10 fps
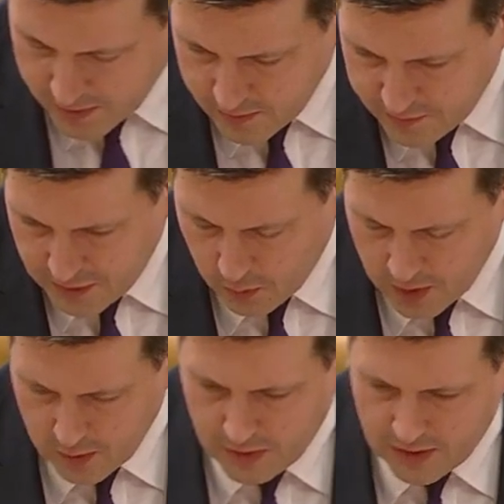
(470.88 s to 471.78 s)
Fair
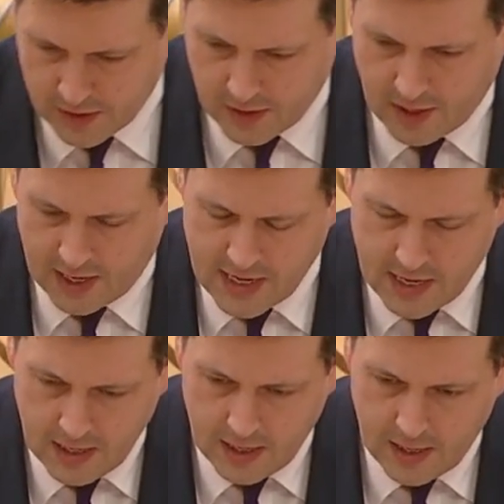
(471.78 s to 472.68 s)
Work Minister, I
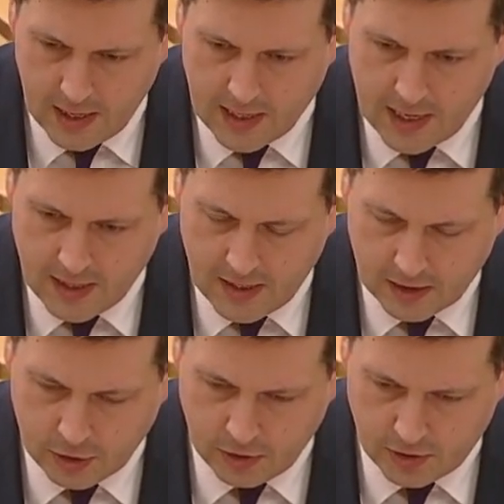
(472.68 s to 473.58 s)
take these
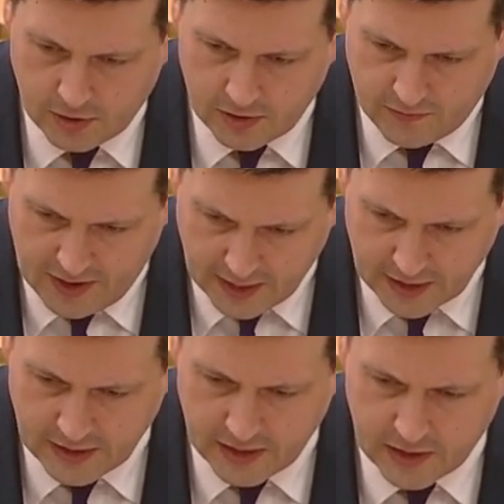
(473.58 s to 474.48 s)
issues very
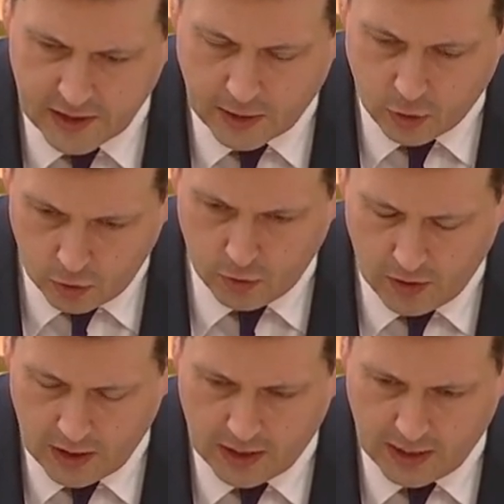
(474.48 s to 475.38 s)
seriously. I
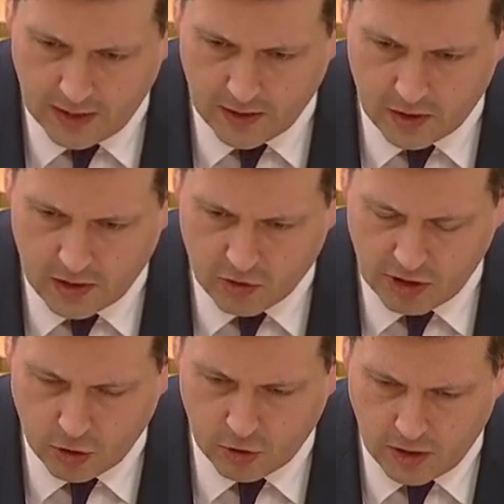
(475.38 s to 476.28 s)
do agree that
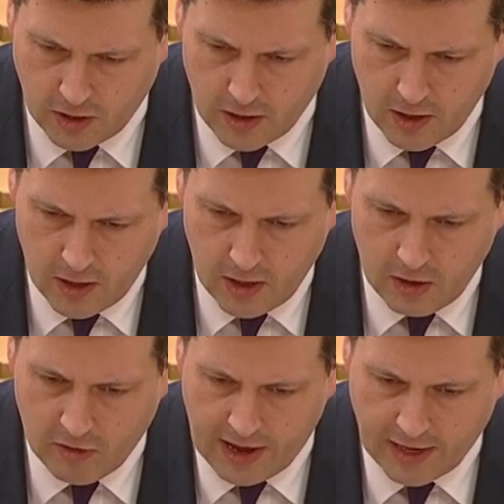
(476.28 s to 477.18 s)
trade union
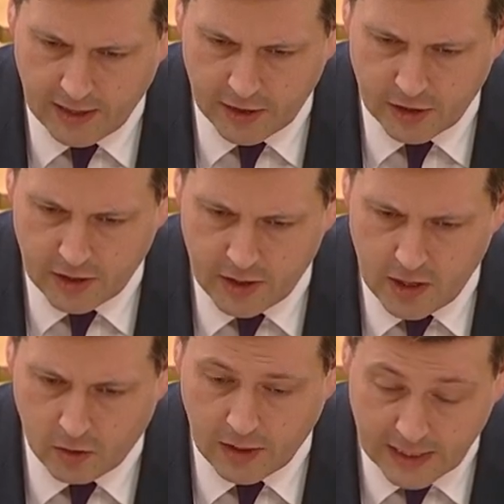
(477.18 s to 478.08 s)
recognition and
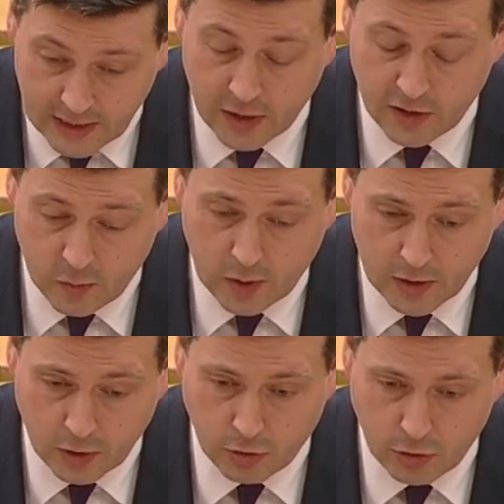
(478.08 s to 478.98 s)
the organisation of
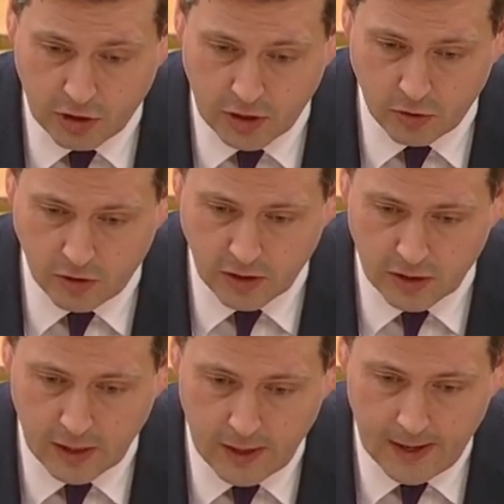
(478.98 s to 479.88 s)
workers through trade
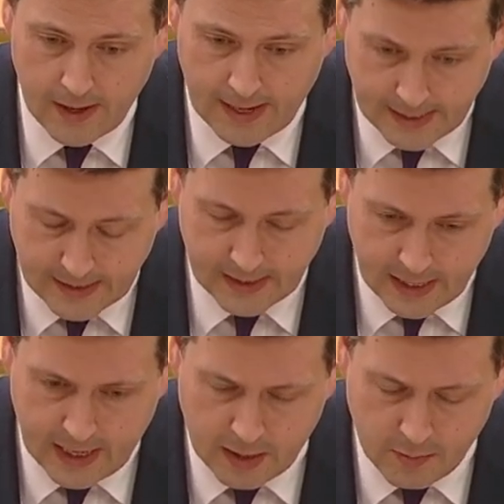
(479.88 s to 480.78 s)
unions is an